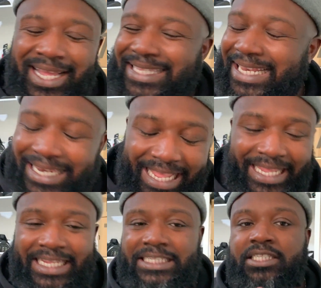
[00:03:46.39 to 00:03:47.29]
the
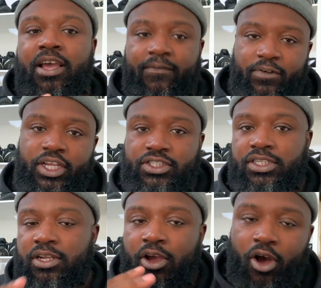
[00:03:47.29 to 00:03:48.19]
latest
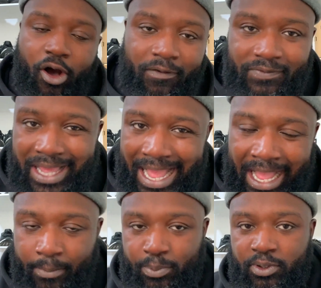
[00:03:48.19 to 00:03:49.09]
version of the
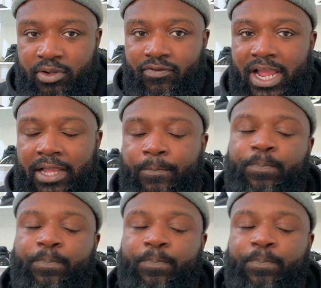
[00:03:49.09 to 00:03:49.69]
app, right?